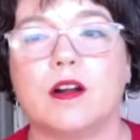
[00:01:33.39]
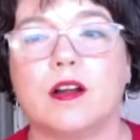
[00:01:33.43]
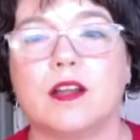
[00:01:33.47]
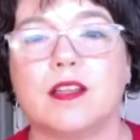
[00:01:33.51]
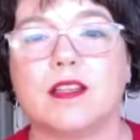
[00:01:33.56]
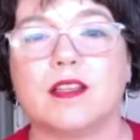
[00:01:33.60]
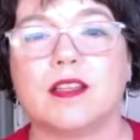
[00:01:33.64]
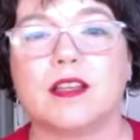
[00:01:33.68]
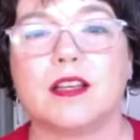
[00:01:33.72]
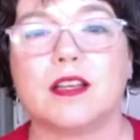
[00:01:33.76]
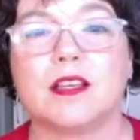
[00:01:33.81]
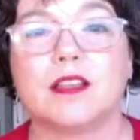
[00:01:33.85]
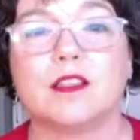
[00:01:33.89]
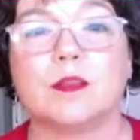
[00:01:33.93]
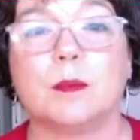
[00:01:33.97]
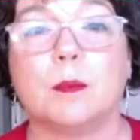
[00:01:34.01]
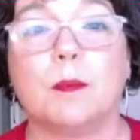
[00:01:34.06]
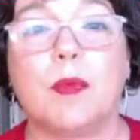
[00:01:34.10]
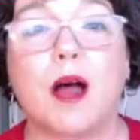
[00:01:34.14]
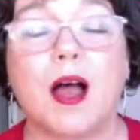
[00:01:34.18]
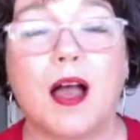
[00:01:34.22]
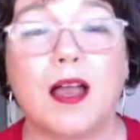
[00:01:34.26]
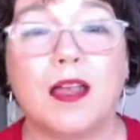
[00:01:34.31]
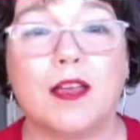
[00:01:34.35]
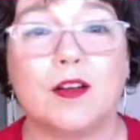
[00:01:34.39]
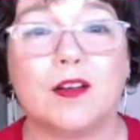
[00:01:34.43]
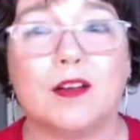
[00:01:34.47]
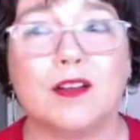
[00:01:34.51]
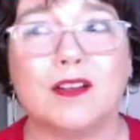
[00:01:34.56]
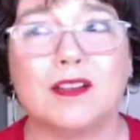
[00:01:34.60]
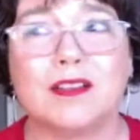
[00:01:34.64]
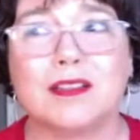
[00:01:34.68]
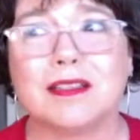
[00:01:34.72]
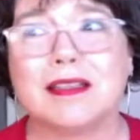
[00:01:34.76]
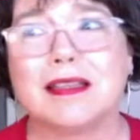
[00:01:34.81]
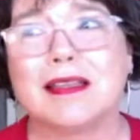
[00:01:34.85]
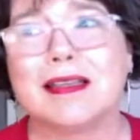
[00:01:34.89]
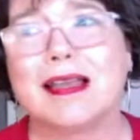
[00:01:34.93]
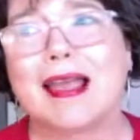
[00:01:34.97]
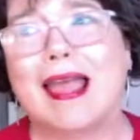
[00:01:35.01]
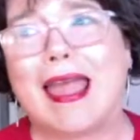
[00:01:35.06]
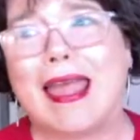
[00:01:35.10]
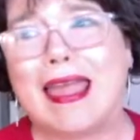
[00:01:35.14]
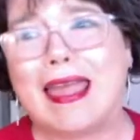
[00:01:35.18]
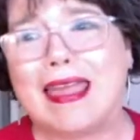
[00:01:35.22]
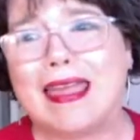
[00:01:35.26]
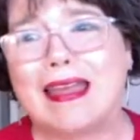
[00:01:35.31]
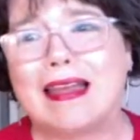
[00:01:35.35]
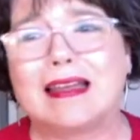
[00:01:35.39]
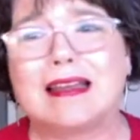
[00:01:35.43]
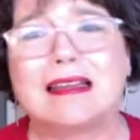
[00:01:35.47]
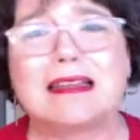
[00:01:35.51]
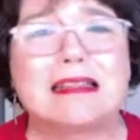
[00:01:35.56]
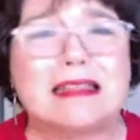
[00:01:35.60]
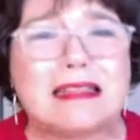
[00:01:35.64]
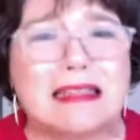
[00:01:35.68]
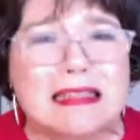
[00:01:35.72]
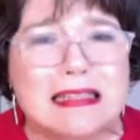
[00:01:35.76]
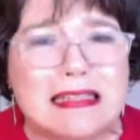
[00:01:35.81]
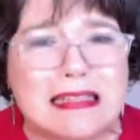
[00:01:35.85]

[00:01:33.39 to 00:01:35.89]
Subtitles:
is that it's mild, and